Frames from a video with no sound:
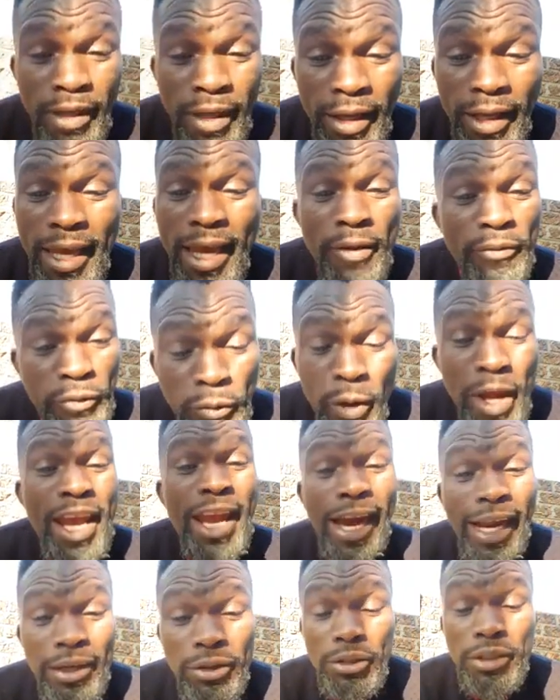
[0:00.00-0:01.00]
If we
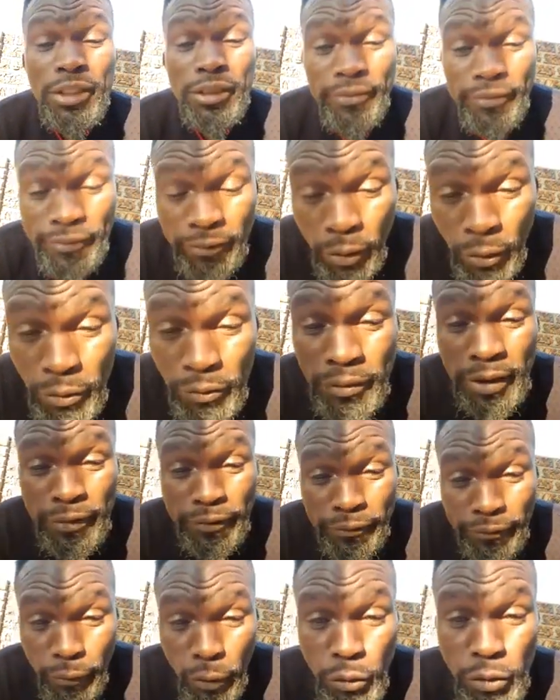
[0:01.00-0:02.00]
are not involved in
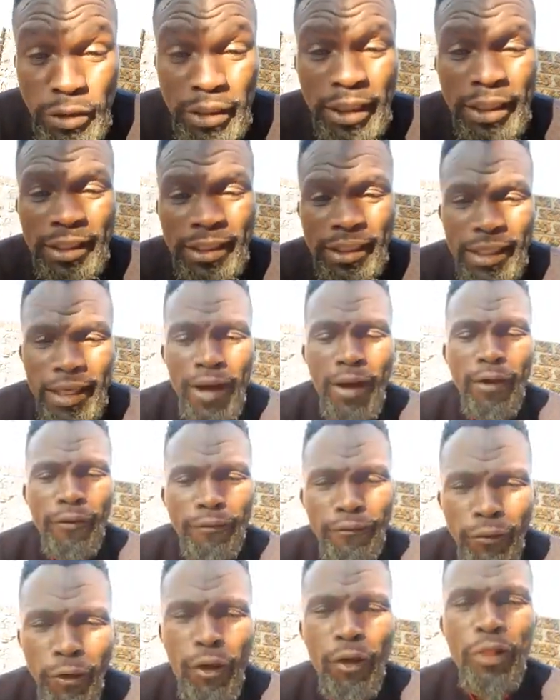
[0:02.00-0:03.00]
voting
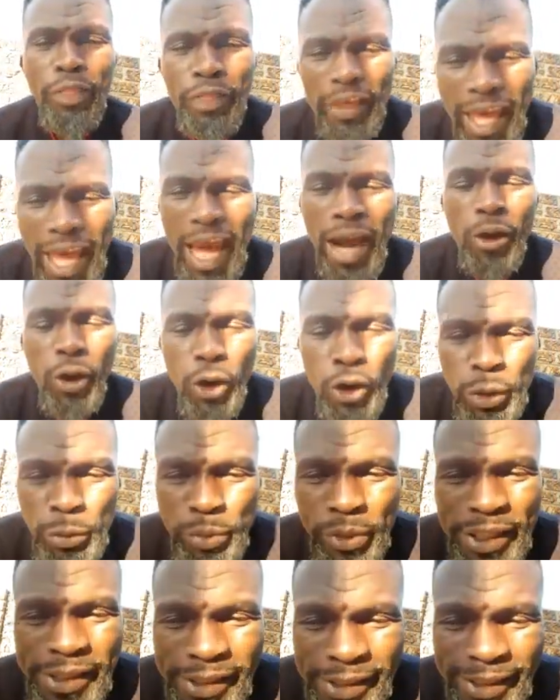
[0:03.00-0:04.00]
for their own
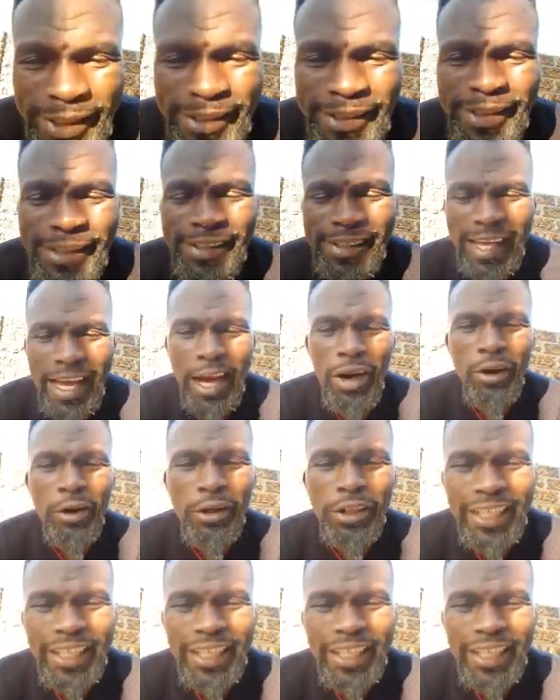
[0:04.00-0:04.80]
presidents, their own